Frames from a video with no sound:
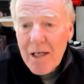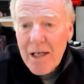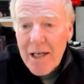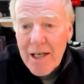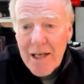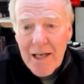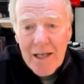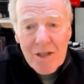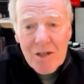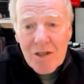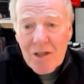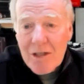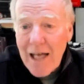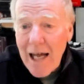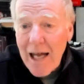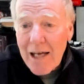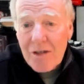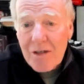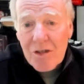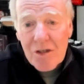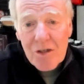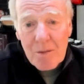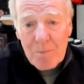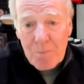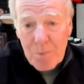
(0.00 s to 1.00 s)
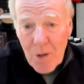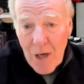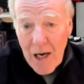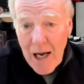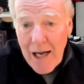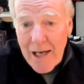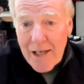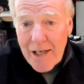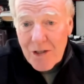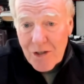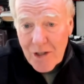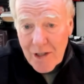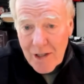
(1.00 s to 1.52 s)
It's not
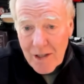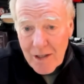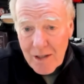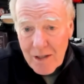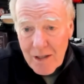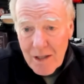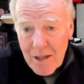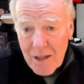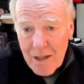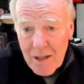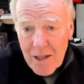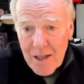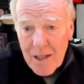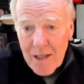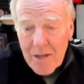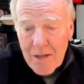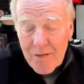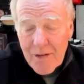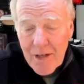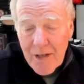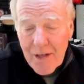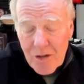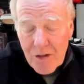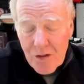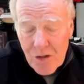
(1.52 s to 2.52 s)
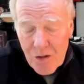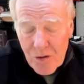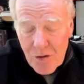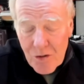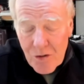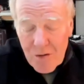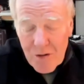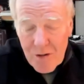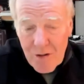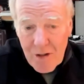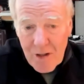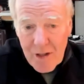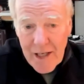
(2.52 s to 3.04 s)
surprising that sooner
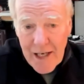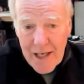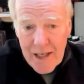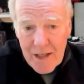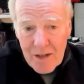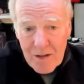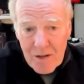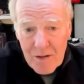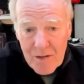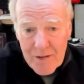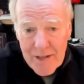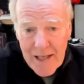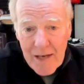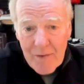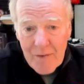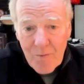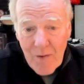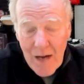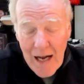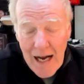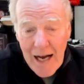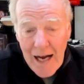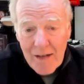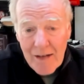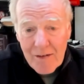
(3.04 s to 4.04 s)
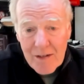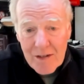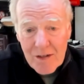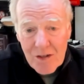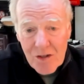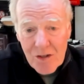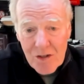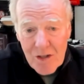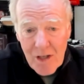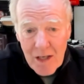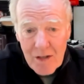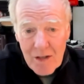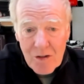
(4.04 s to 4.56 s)
or later that violence
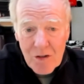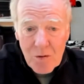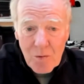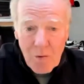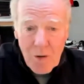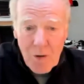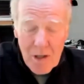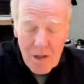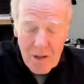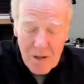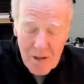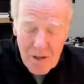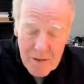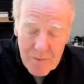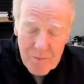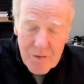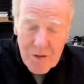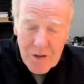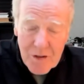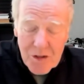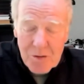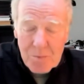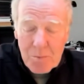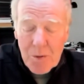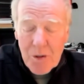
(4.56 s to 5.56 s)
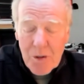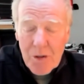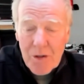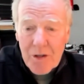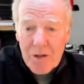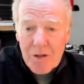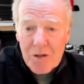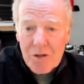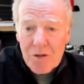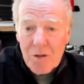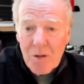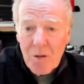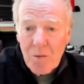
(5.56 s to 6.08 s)
done to our lived
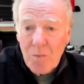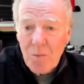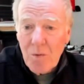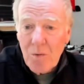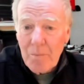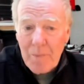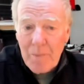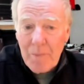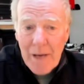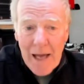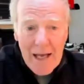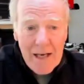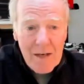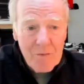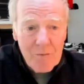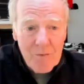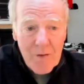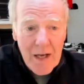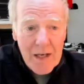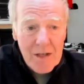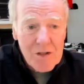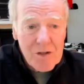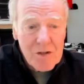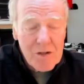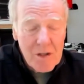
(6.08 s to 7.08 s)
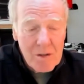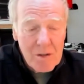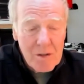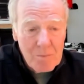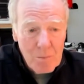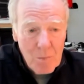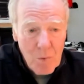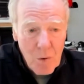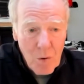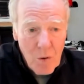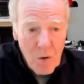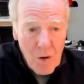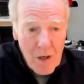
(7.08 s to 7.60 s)
experience will manifest in
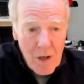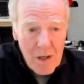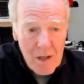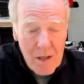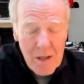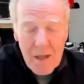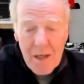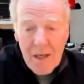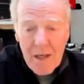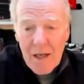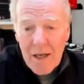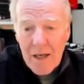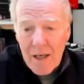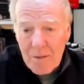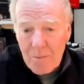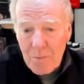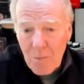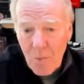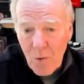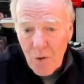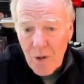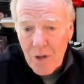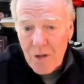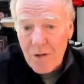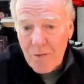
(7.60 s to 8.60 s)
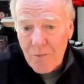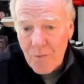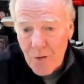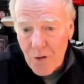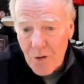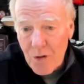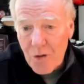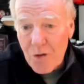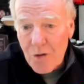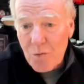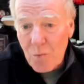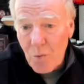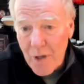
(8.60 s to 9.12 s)
more and more
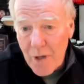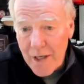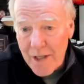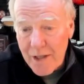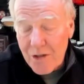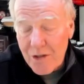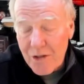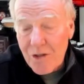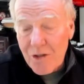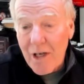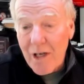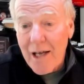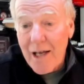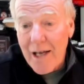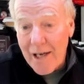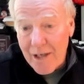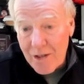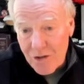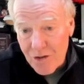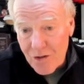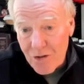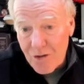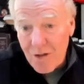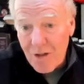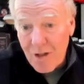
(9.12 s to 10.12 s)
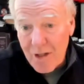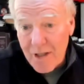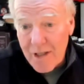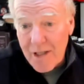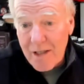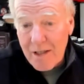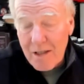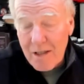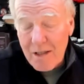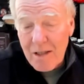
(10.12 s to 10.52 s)
diverse ways externally.